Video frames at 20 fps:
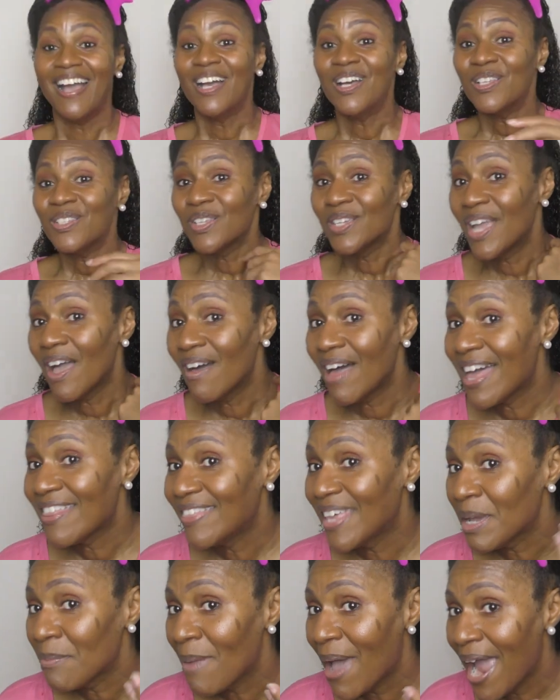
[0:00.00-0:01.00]
So y'all, I
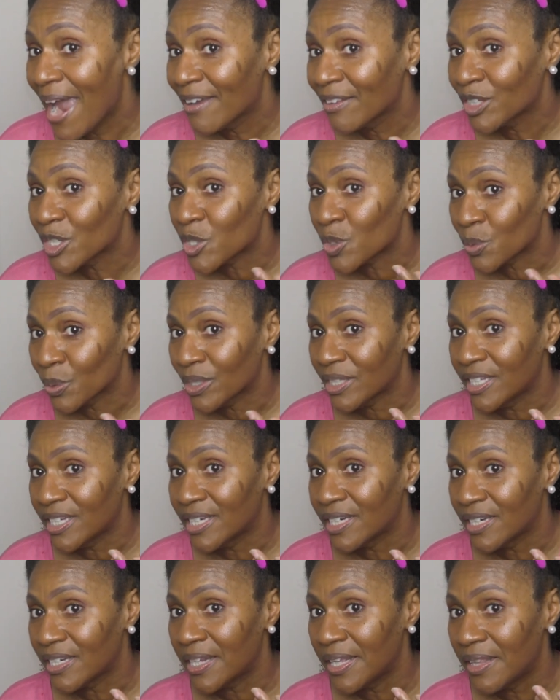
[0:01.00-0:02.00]
think my hair looks really
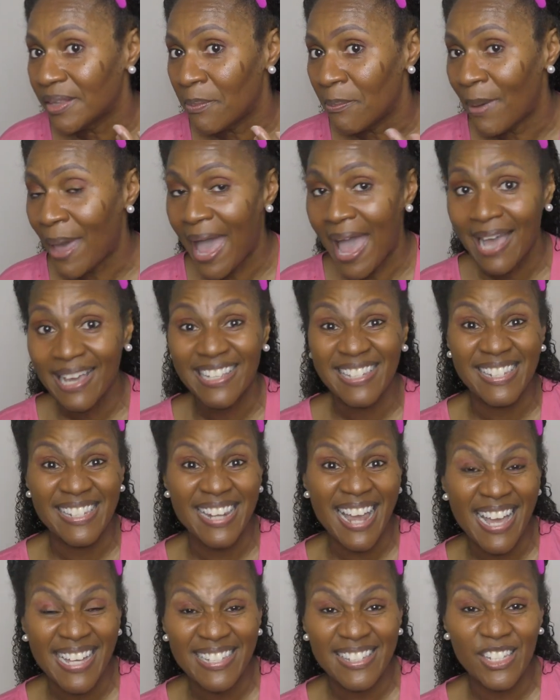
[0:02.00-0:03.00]
good in the back. It's
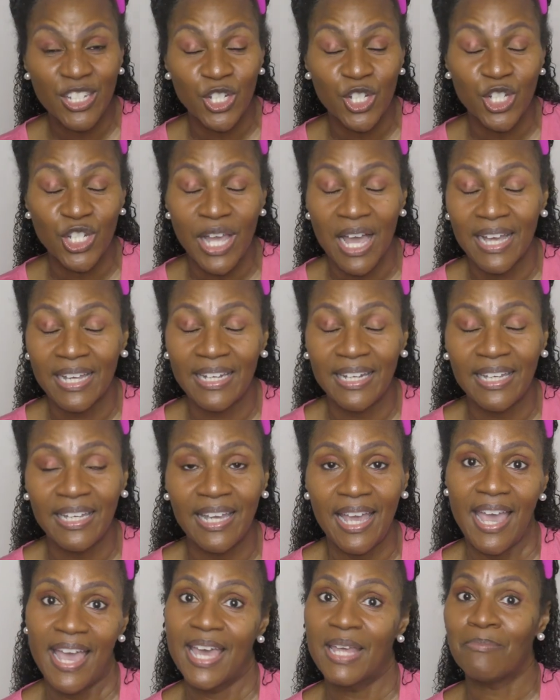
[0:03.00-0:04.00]
nice and
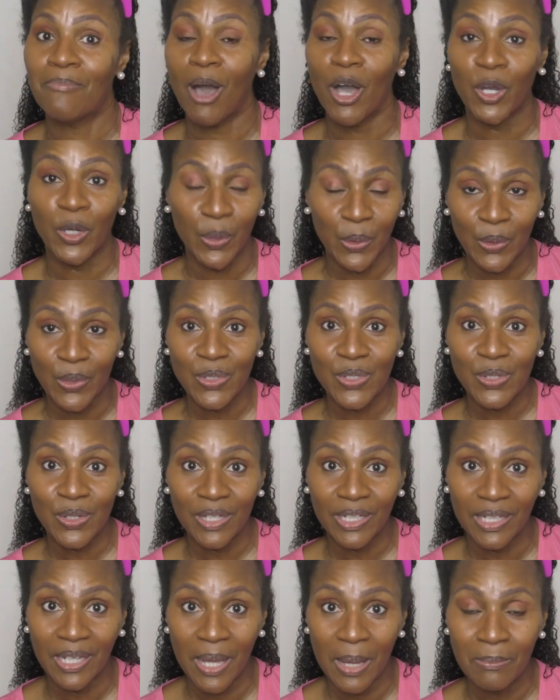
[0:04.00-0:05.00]
shiny, and my curls are
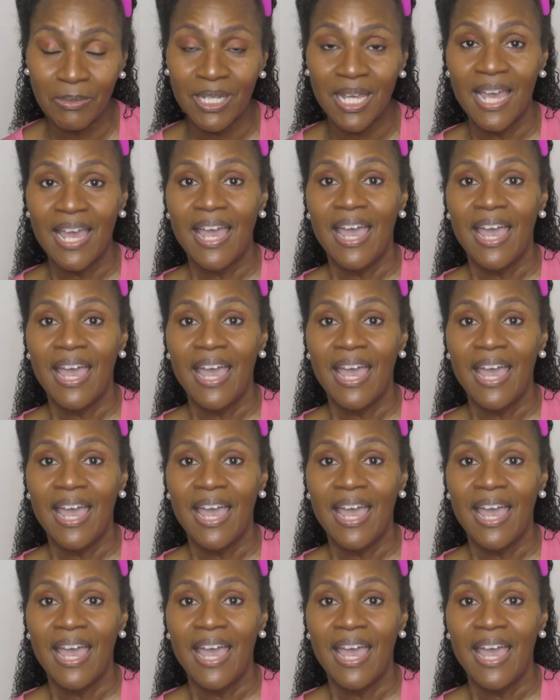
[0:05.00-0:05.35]
clumped.